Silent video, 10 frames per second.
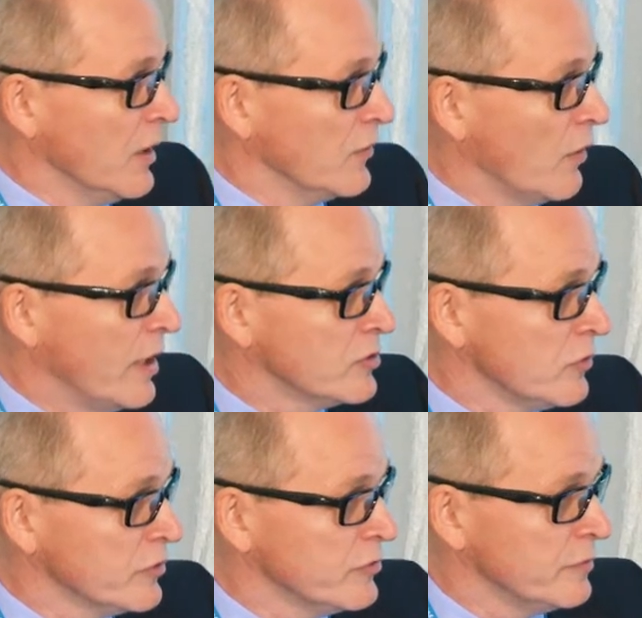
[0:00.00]
So I
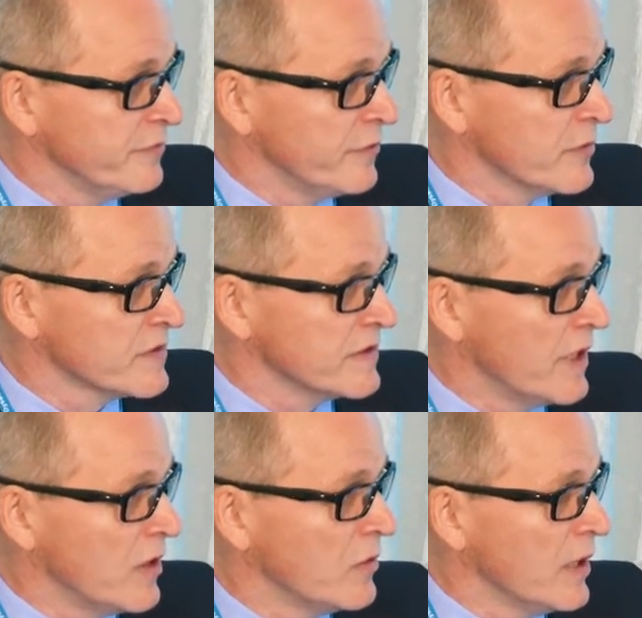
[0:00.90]
told you first
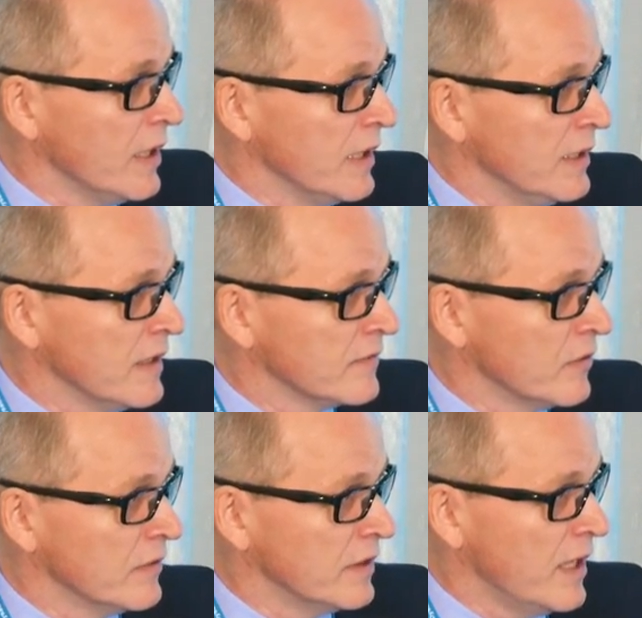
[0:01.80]
now, yes,
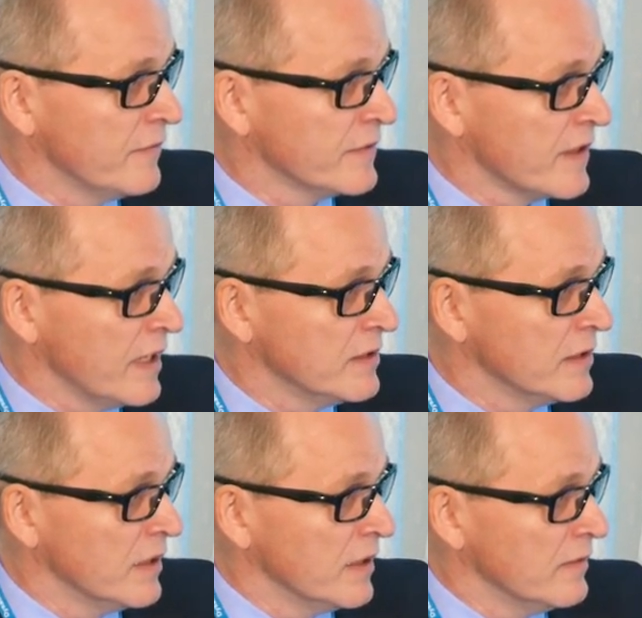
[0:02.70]
on the left side,
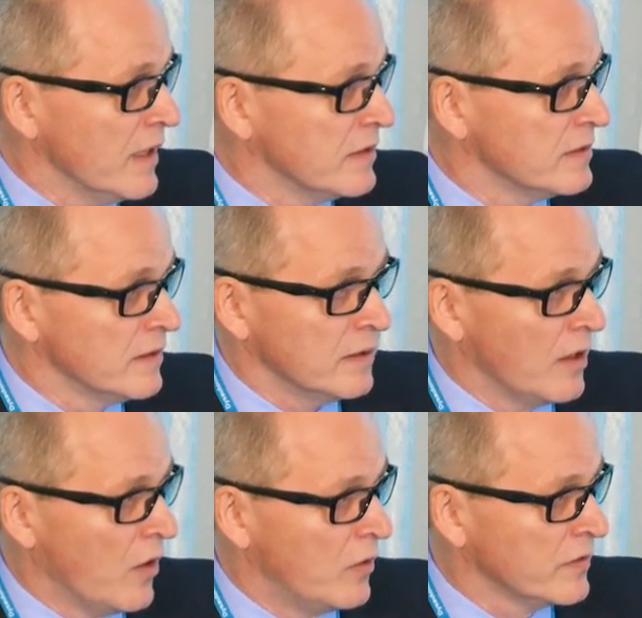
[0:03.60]
that
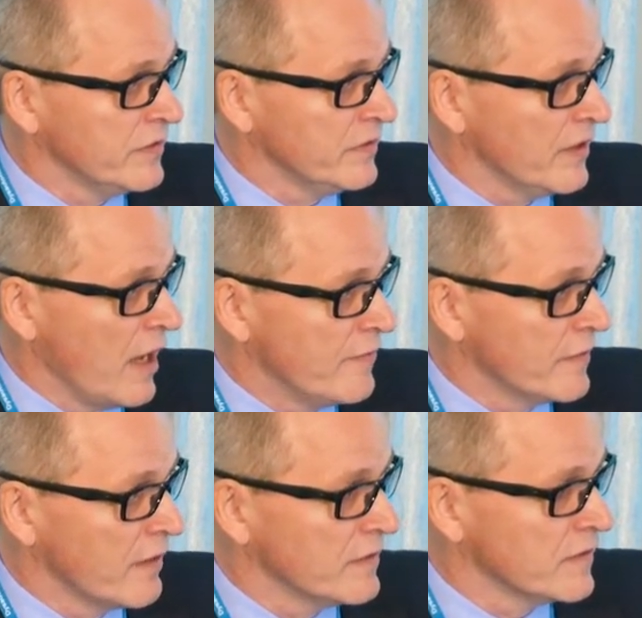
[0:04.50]
all these
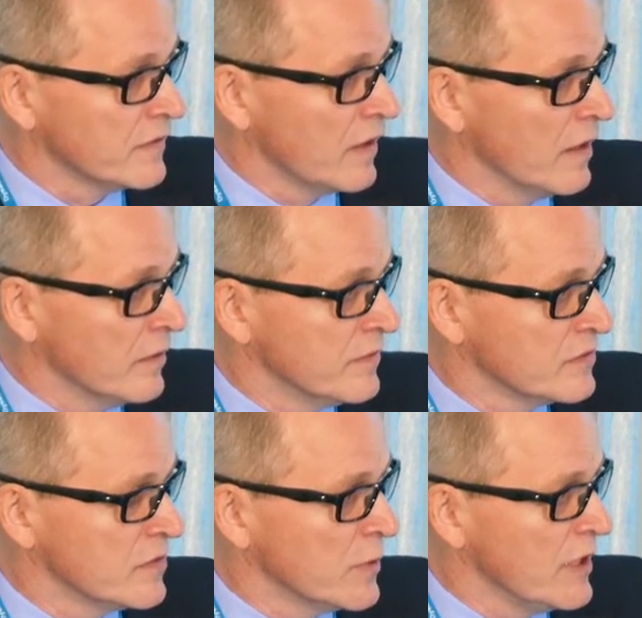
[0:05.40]
afferences as the
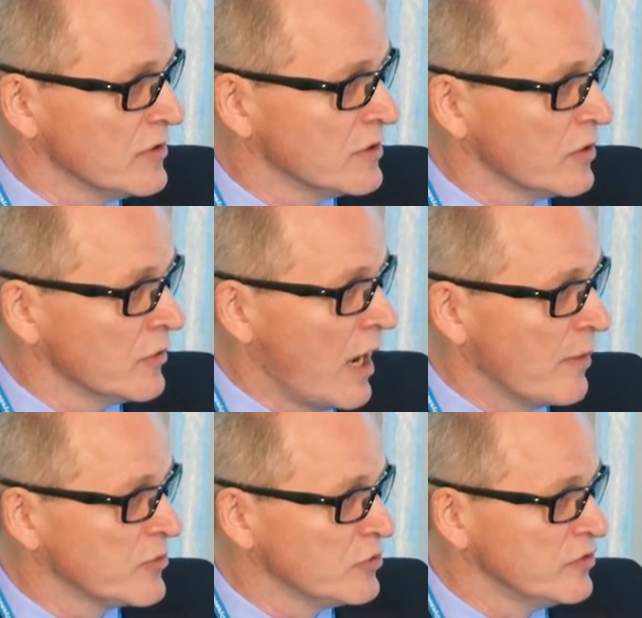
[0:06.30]
stimulation go
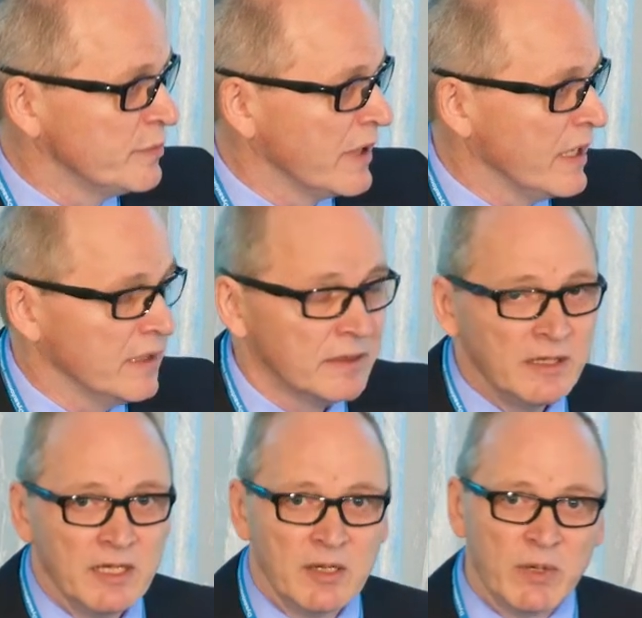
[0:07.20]
up to the brain.
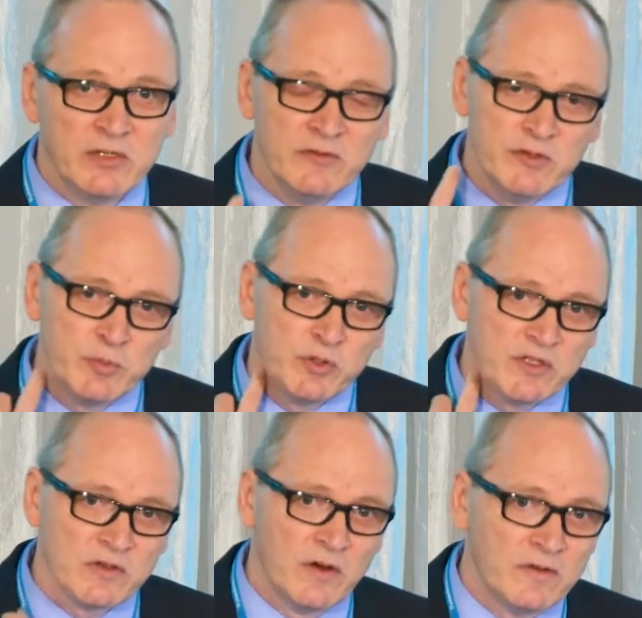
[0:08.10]
But if you put
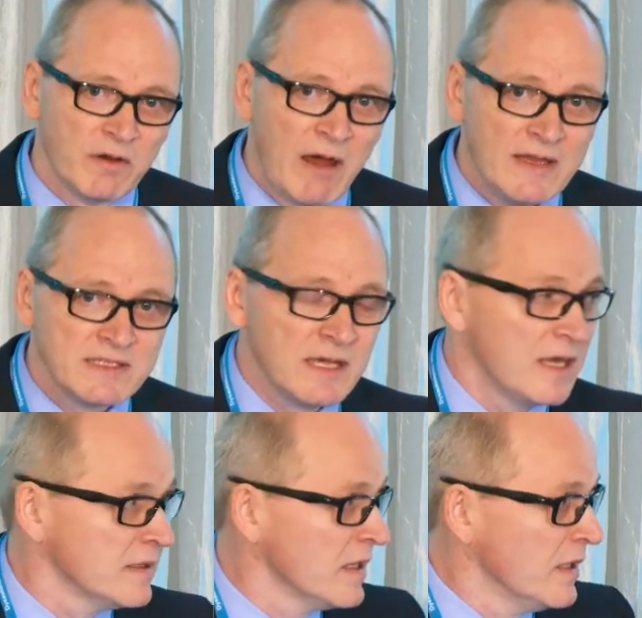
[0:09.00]
it on the right
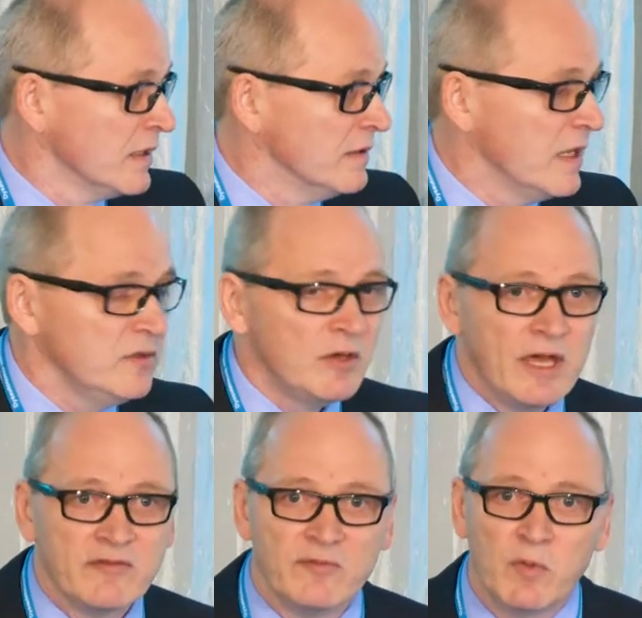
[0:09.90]
side, then you
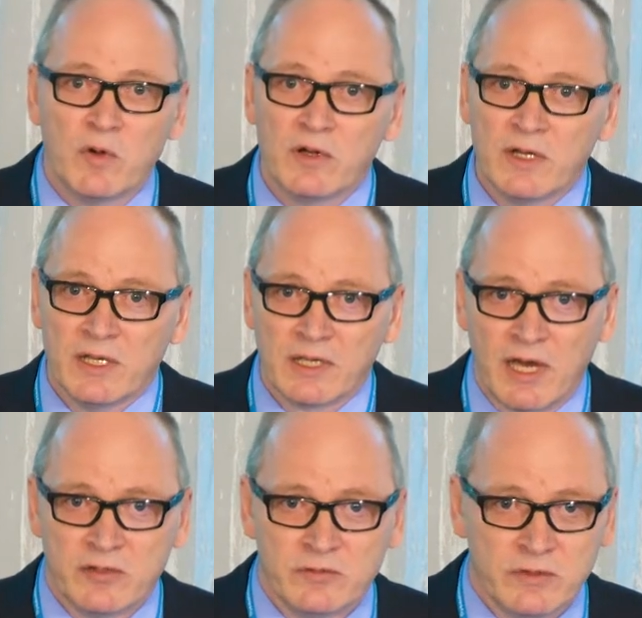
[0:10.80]
have more
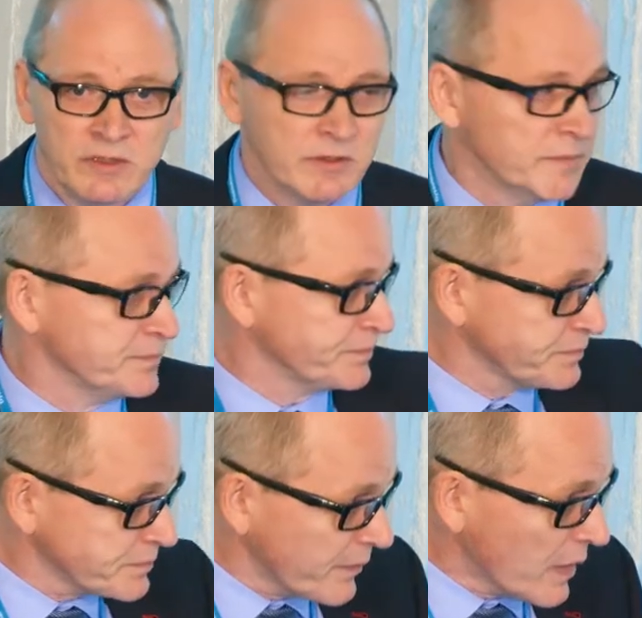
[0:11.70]

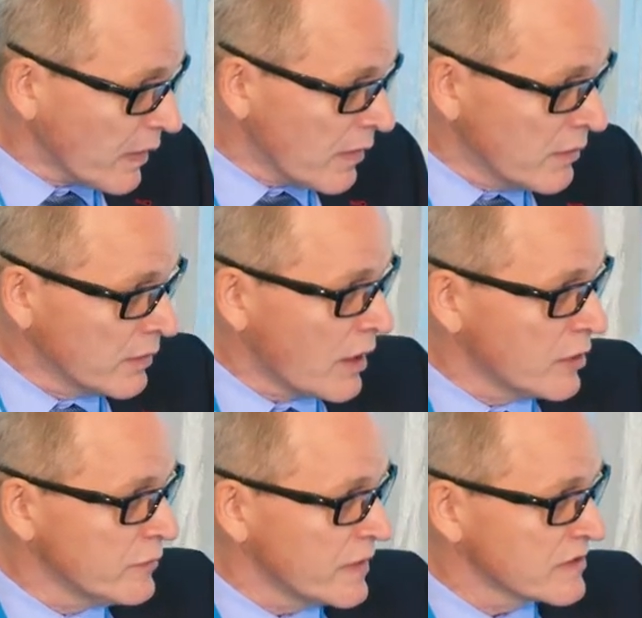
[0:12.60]

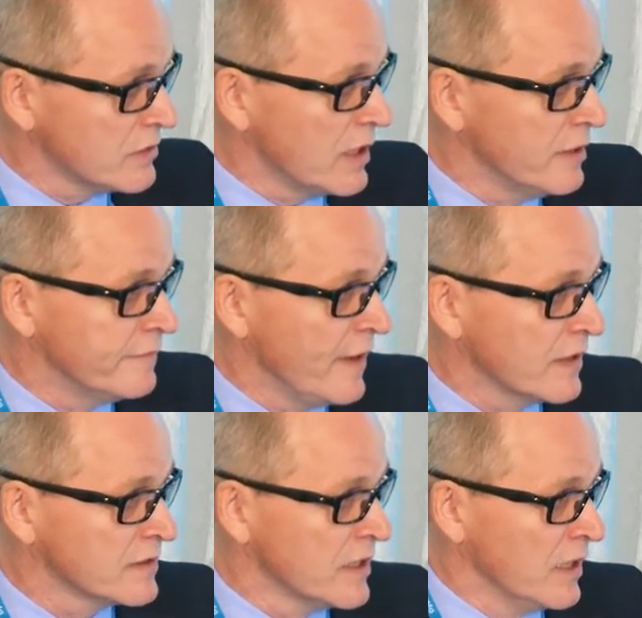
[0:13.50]
cardiovascular
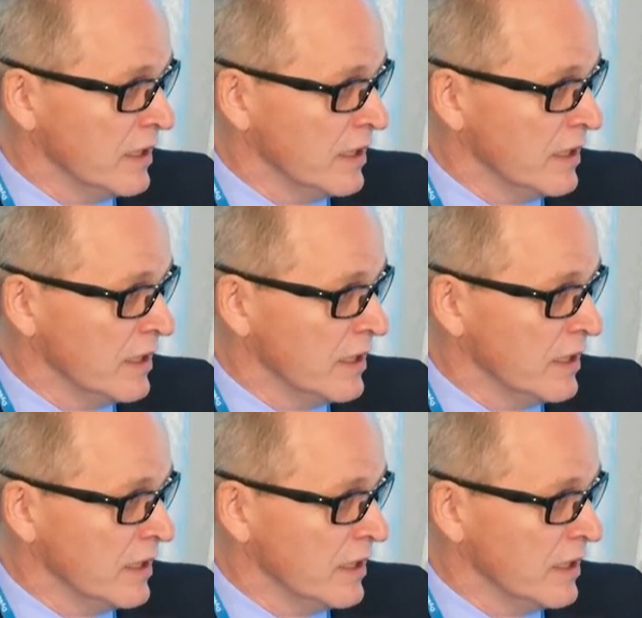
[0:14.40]
effects,